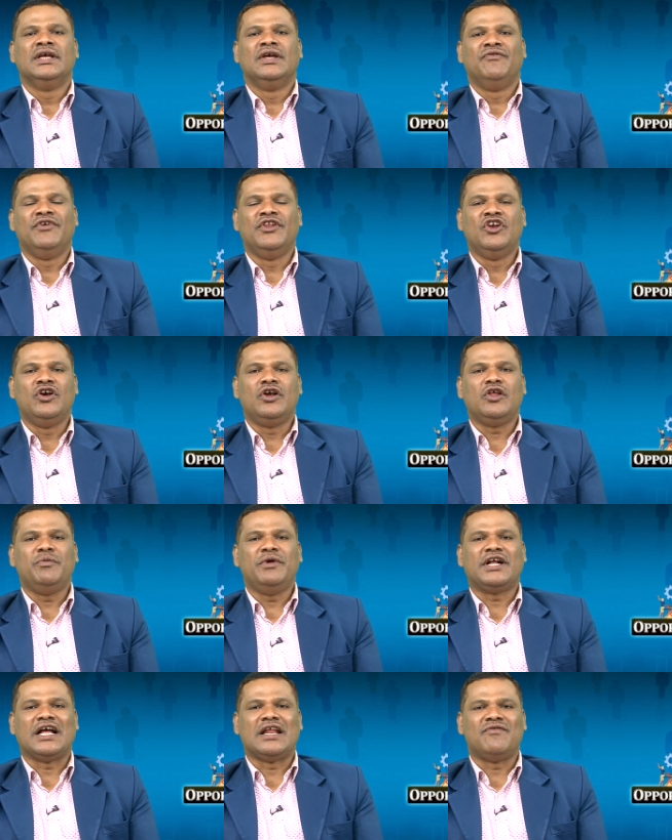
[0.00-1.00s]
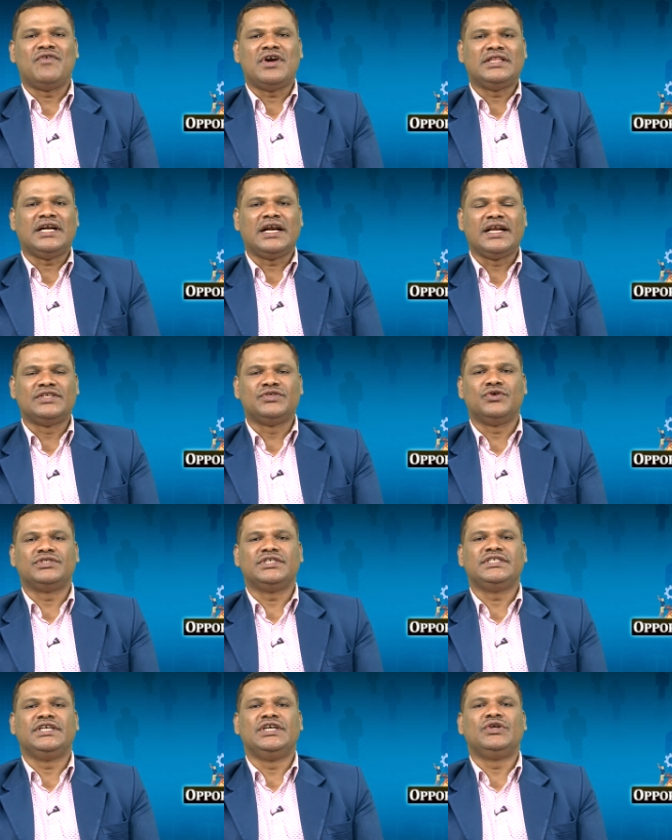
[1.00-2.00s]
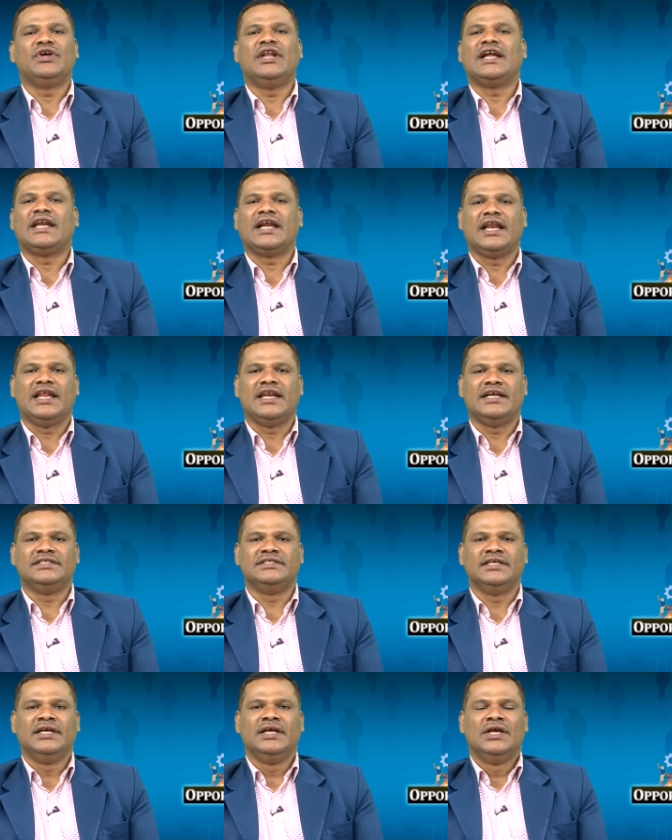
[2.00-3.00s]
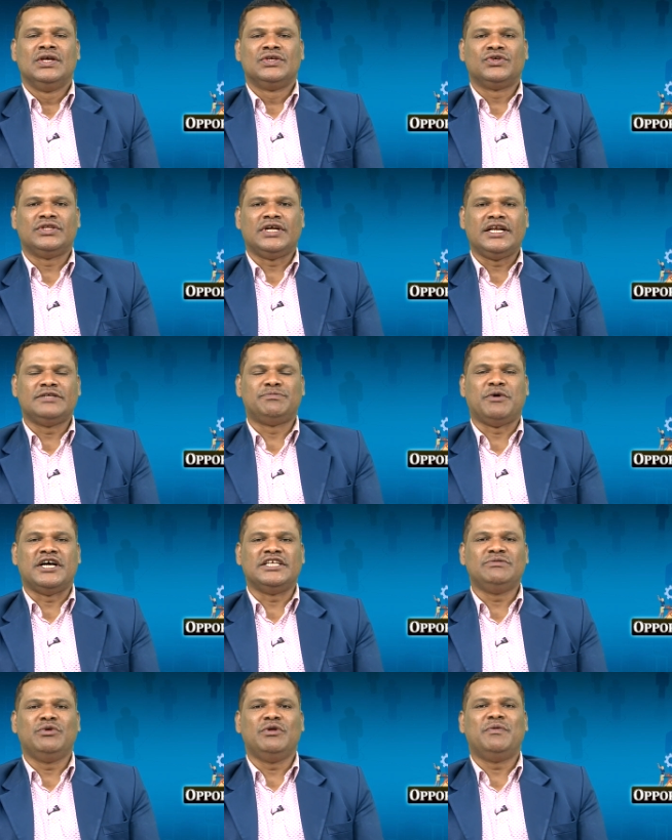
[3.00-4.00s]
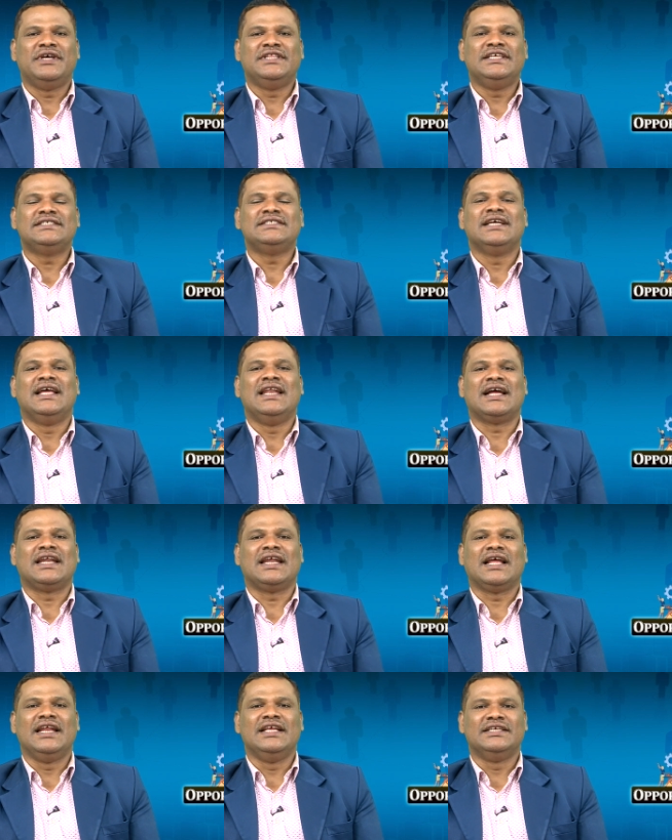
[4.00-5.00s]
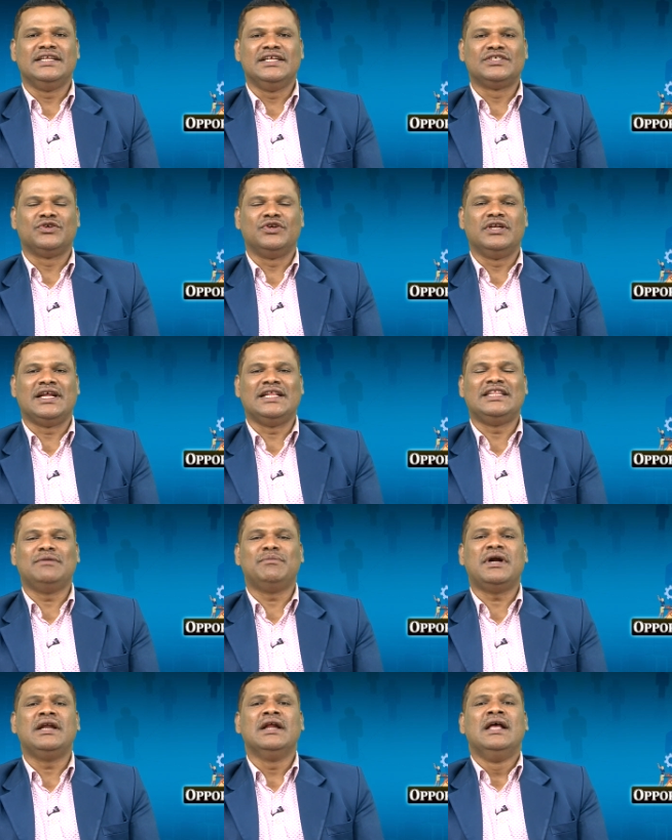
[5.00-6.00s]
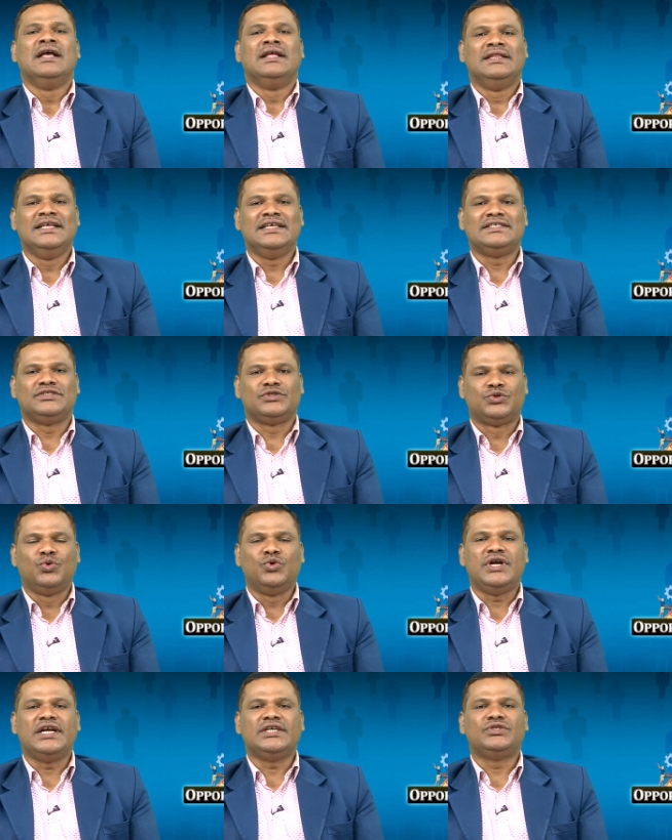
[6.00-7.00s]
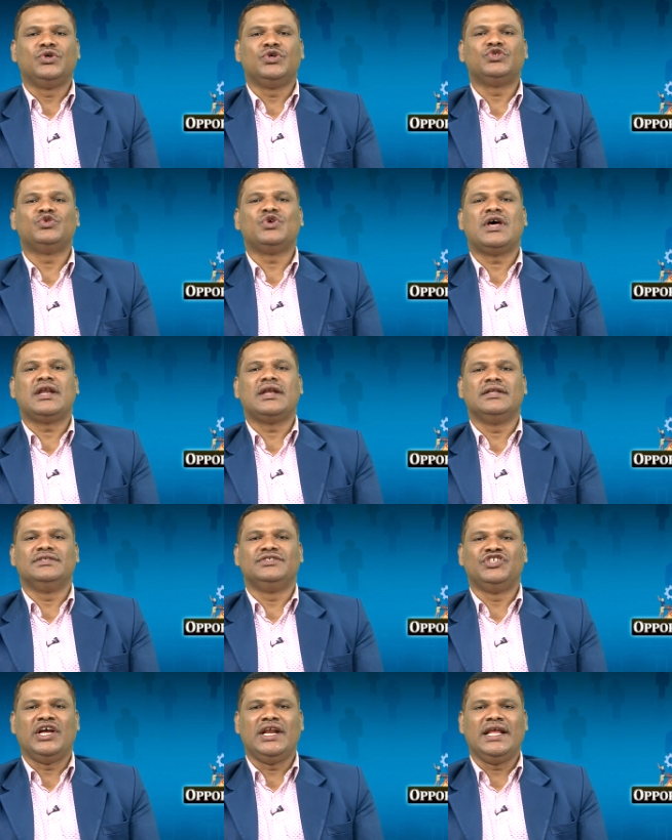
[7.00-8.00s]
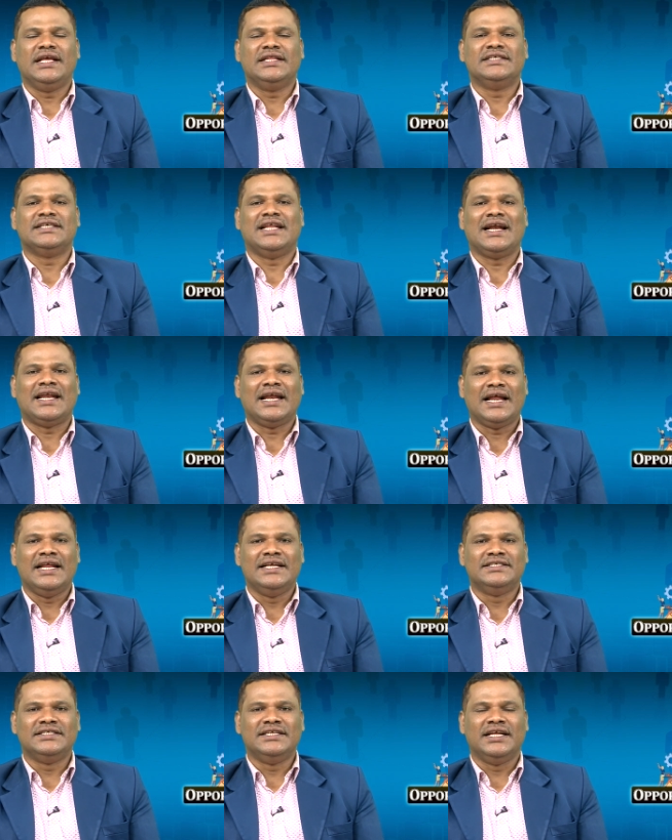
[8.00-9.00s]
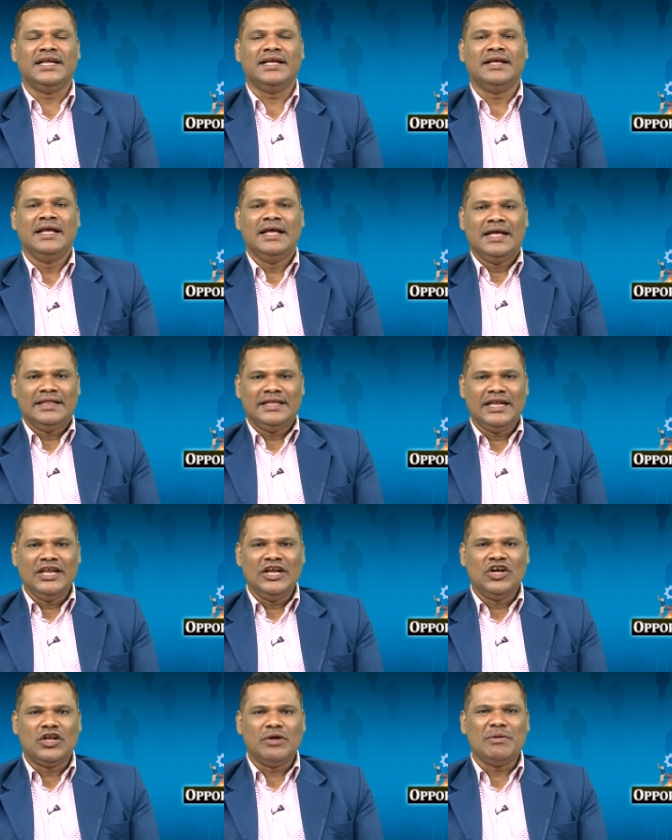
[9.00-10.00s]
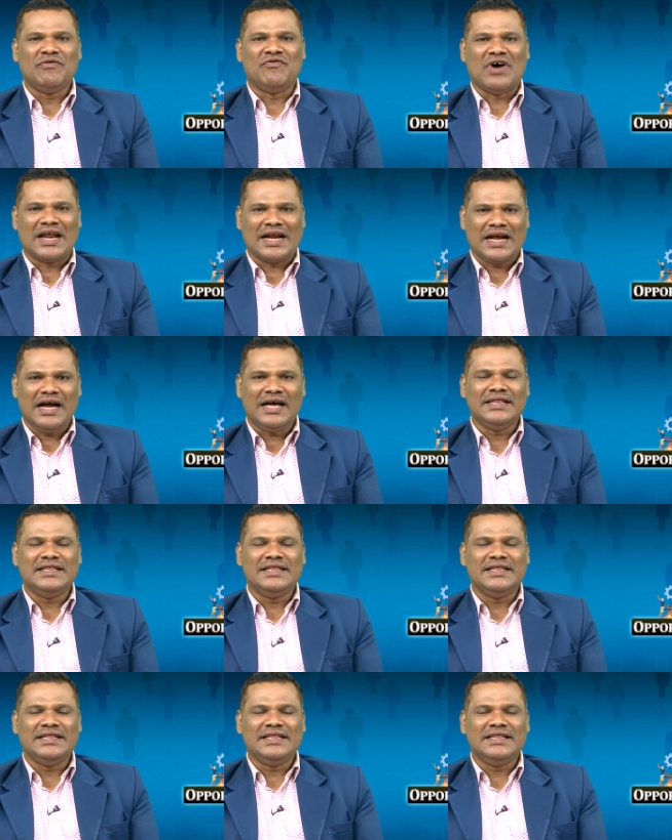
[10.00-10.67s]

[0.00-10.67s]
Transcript: we need to be convert that resources into electrical energy. So, that is possible by this electrical engineers only. Nothing but these students, those who are joining in this electrical engineering, they need to be work on